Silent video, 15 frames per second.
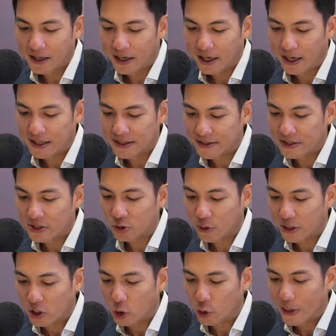And since
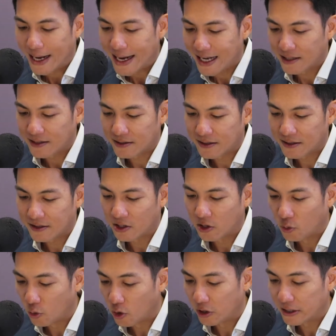2008, the
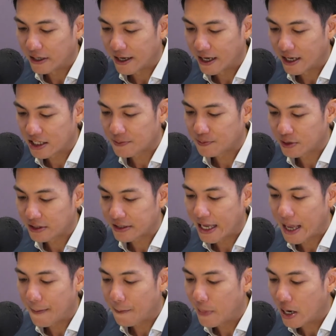award has been
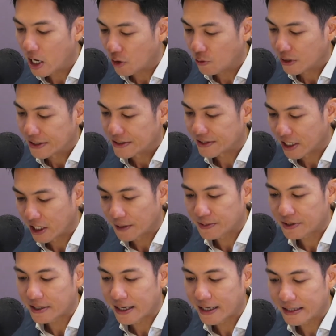empowering
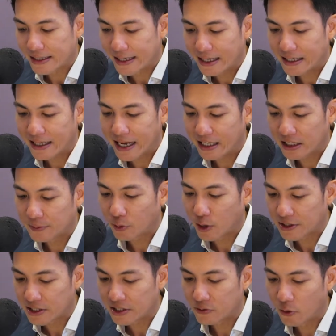startups and young
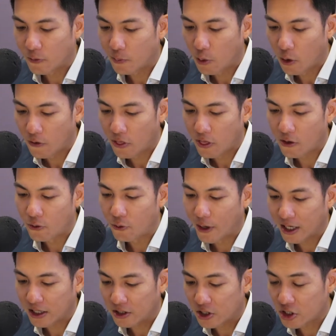enterprises with both
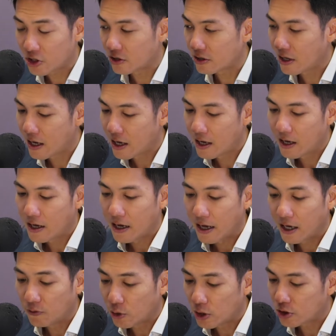recognition
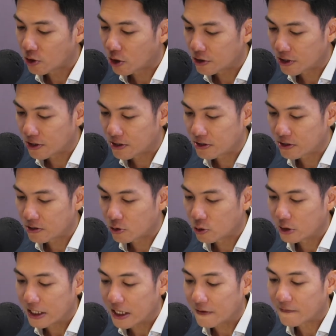and resources to
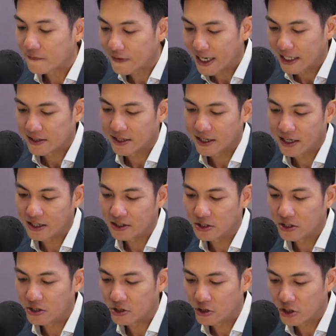take flight and
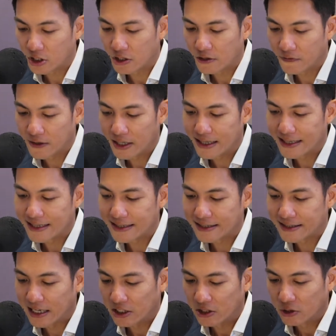achieve
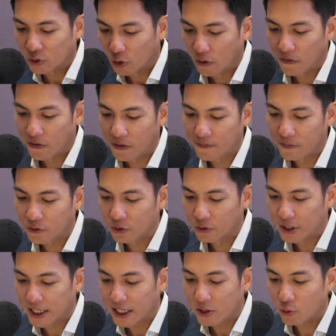stellar growth.
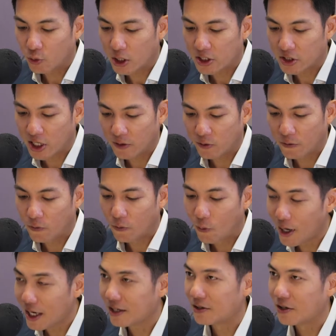Today, we chat with
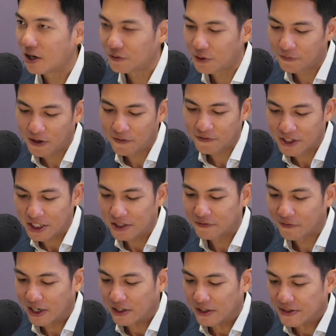one of the 15
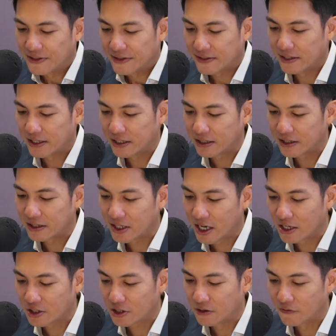finalists in
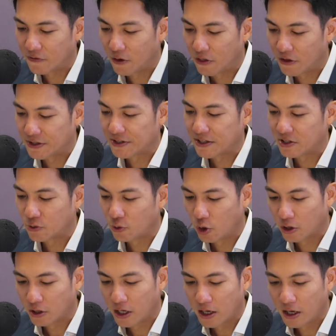contention for this year's
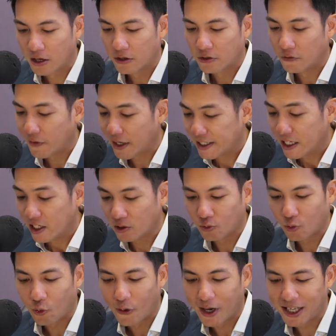award to find
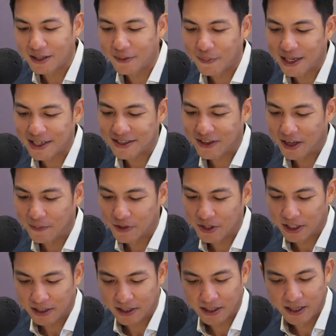out what makes them
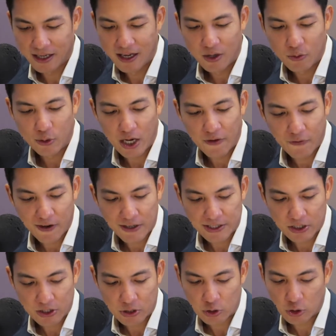tick. We have with us
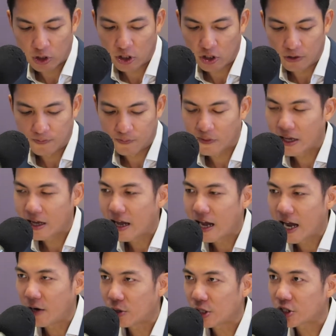in the studio,
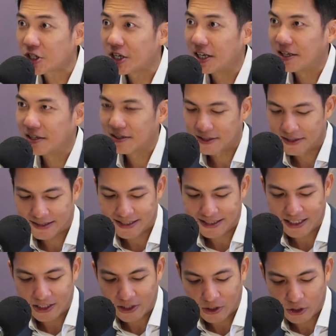Eric Chia,
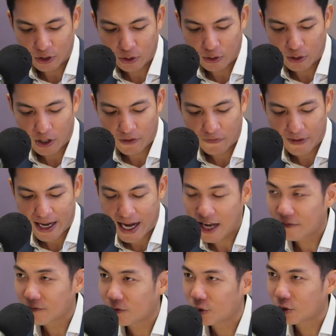CEO of
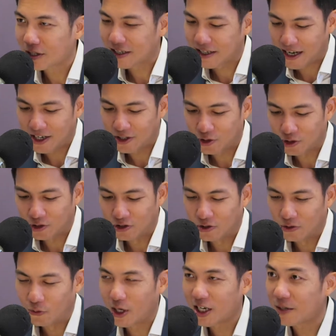
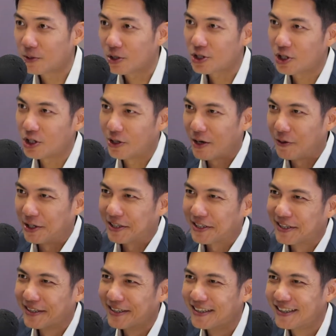Advocado. Welcome to the show,
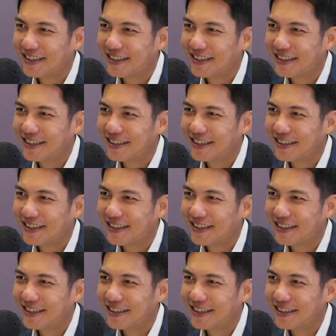Eric.